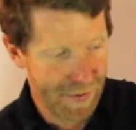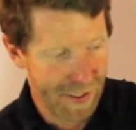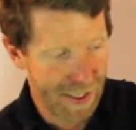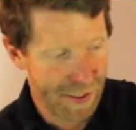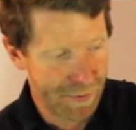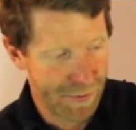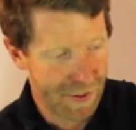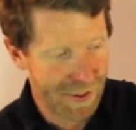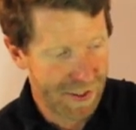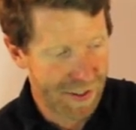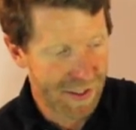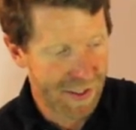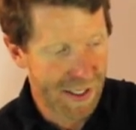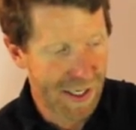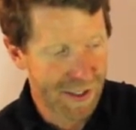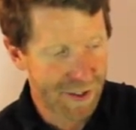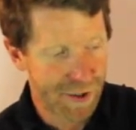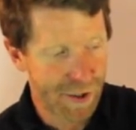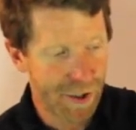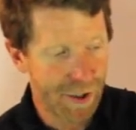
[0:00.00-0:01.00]
As we
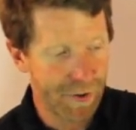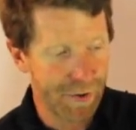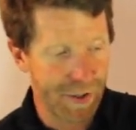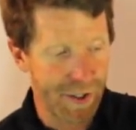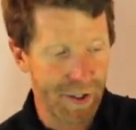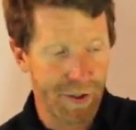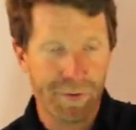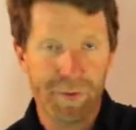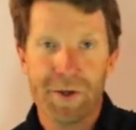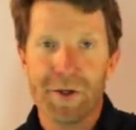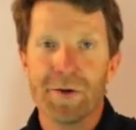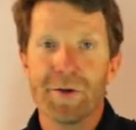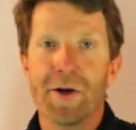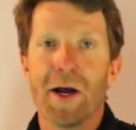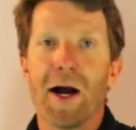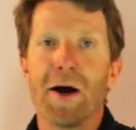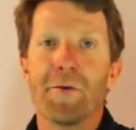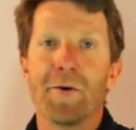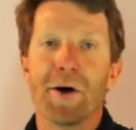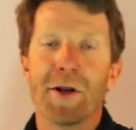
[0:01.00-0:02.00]
discussed earlier, we do
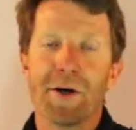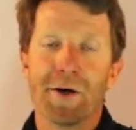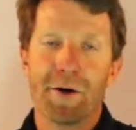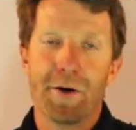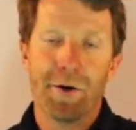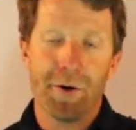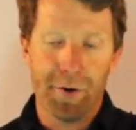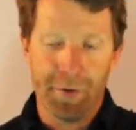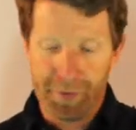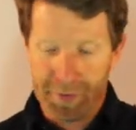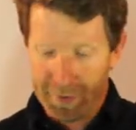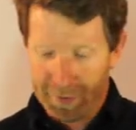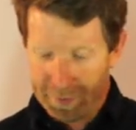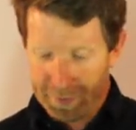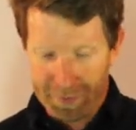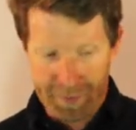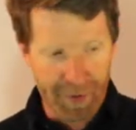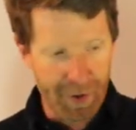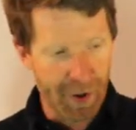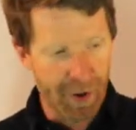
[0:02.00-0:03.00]
not want to over,
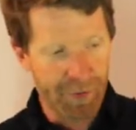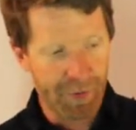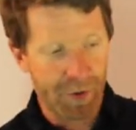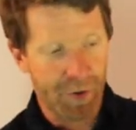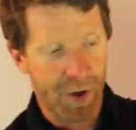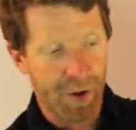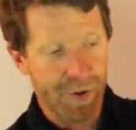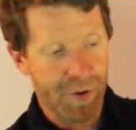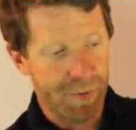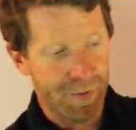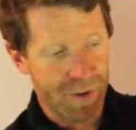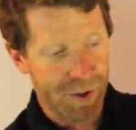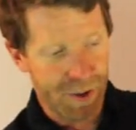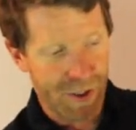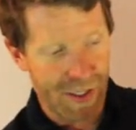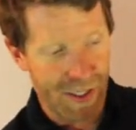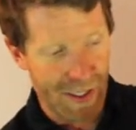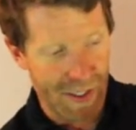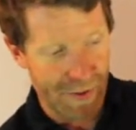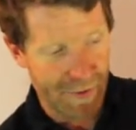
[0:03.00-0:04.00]
overload the
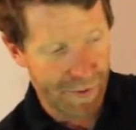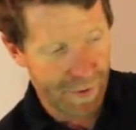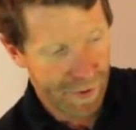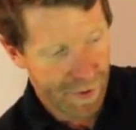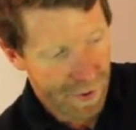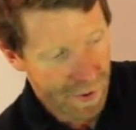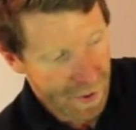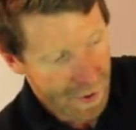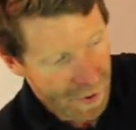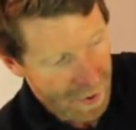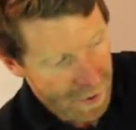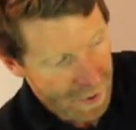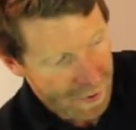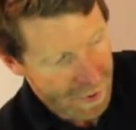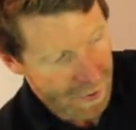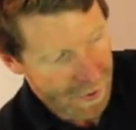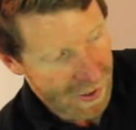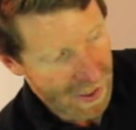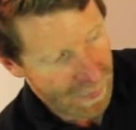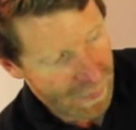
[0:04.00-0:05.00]
machine.
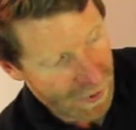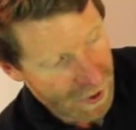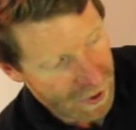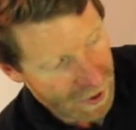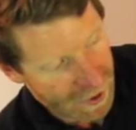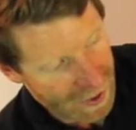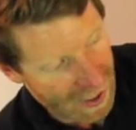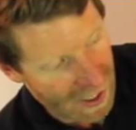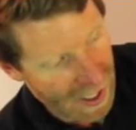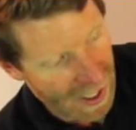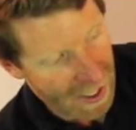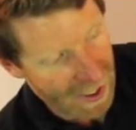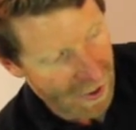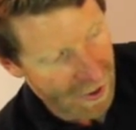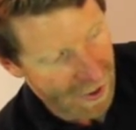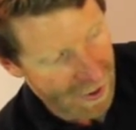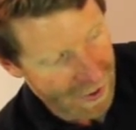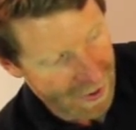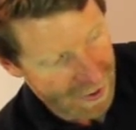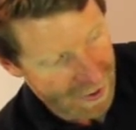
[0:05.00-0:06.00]
So keep a good eye
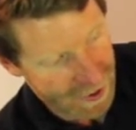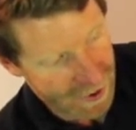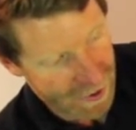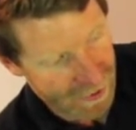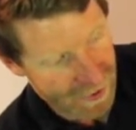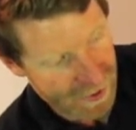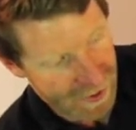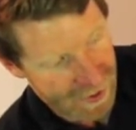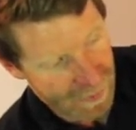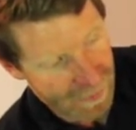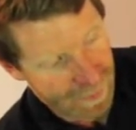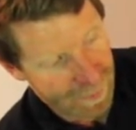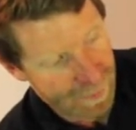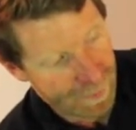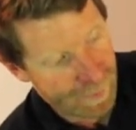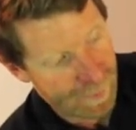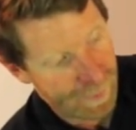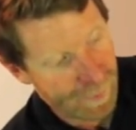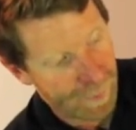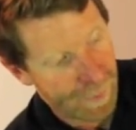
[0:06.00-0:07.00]
on it so that the
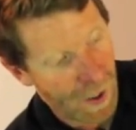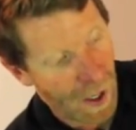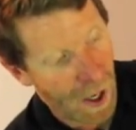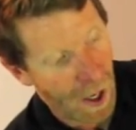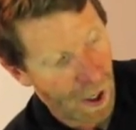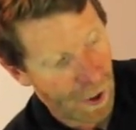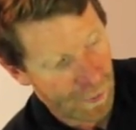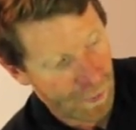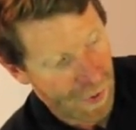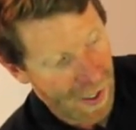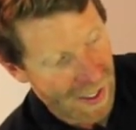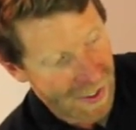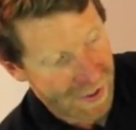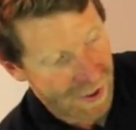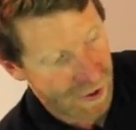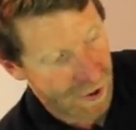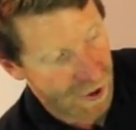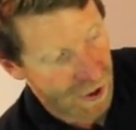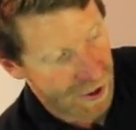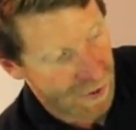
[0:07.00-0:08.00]
ball
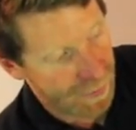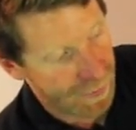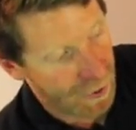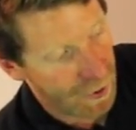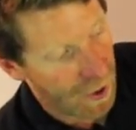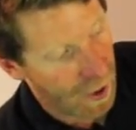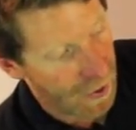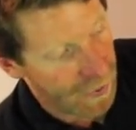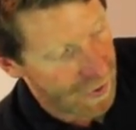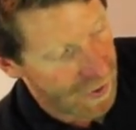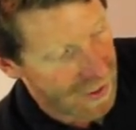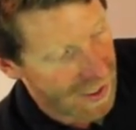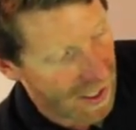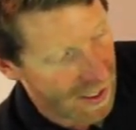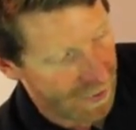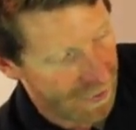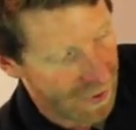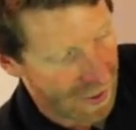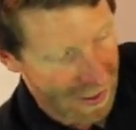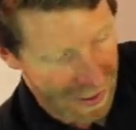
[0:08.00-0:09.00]
rests just below the
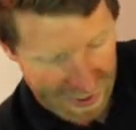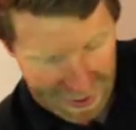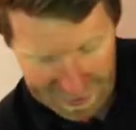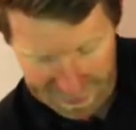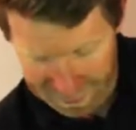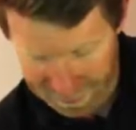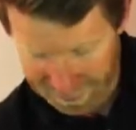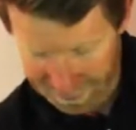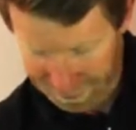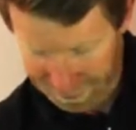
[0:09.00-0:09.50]
10 line.